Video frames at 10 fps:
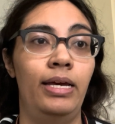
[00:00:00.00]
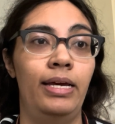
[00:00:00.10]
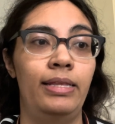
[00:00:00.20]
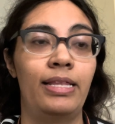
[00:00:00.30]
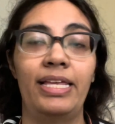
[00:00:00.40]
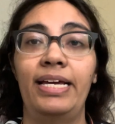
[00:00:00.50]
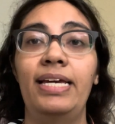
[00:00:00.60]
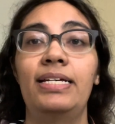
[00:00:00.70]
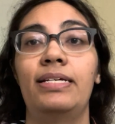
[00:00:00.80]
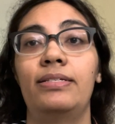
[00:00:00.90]
the thing
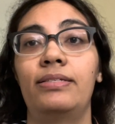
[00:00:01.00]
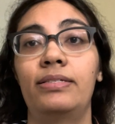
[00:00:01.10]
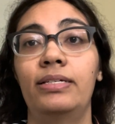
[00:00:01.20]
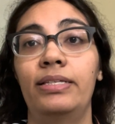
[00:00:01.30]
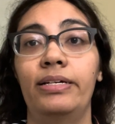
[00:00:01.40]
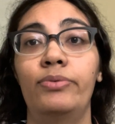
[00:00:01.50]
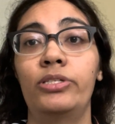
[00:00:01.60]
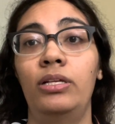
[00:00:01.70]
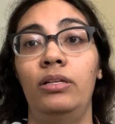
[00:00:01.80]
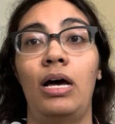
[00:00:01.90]
is, there was a
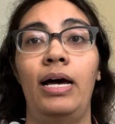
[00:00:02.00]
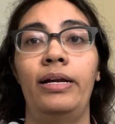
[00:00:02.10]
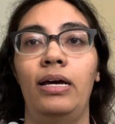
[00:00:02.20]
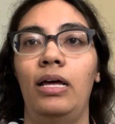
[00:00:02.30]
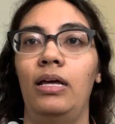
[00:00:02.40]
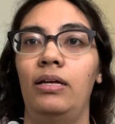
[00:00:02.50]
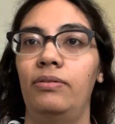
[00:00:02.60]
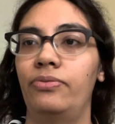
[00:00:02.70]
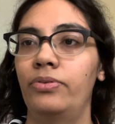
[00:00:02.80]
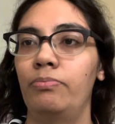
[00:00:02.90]
lot
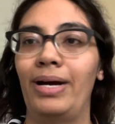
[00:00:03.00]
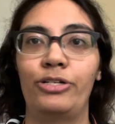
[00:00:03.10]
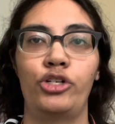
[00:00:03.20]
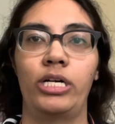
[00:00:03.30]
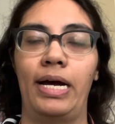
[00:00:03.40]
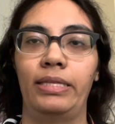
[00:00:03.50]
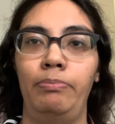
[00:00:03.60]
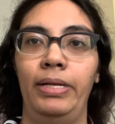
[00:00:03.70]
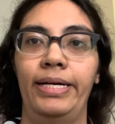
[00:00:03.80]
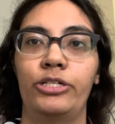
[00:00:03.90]
of pressure on the
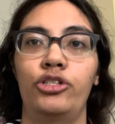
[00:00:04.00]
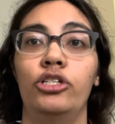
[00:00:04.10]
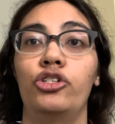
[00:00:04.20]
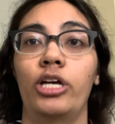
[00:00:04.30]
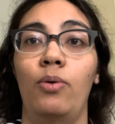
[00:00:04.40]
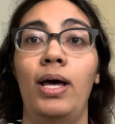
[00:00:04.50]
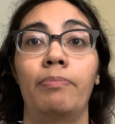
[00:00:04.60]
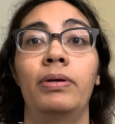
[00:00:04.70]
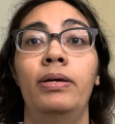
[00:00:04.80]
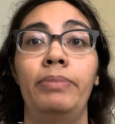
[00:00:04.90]
players to show up,
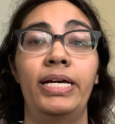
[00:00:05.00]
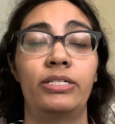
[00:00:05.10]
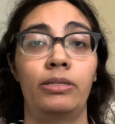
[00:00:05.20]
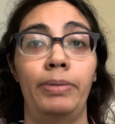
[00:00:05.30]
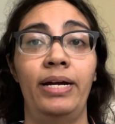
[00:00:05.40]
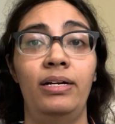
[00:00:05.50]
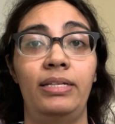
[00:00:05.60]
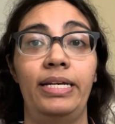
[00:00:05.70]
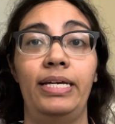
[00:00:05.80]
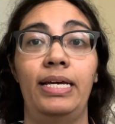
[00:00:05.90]
because
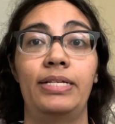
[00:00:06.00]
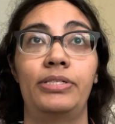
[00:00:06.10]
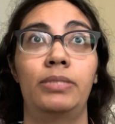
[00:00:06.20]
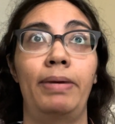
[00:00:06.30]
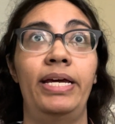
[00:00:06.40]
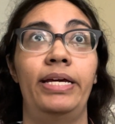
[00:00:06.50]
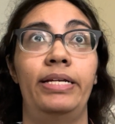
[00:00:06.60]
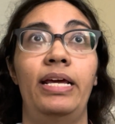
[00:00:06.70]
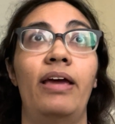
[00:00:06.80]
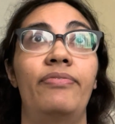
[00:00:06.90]
apparently in
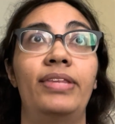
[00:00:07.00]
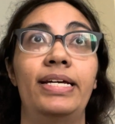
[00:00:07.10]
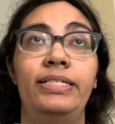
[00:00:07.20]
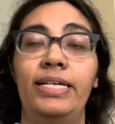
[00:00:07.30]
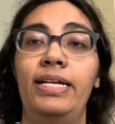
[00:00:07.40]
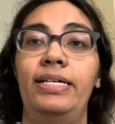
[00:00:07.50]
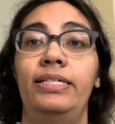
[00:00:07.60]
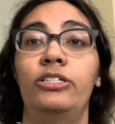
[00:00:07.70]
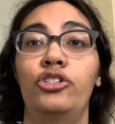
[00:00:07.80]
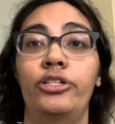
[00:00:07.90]
Spain, if they
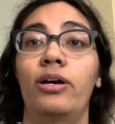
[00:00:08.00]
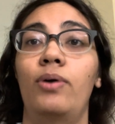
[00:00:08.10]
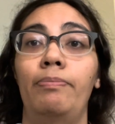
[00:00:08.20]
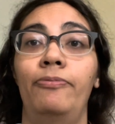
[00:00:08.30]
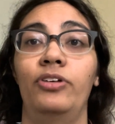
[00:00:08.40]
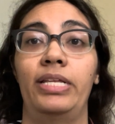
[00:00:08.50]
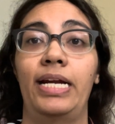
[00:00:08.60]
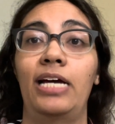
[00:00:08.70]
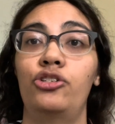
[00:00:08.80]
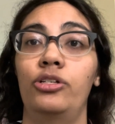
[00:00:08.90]
didn't show up for the
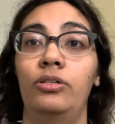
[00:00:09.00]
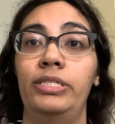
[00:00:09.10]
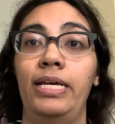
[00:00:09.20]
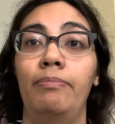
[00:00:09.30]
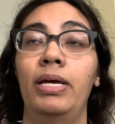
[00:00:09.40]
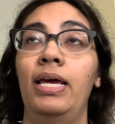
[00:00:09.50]
national team,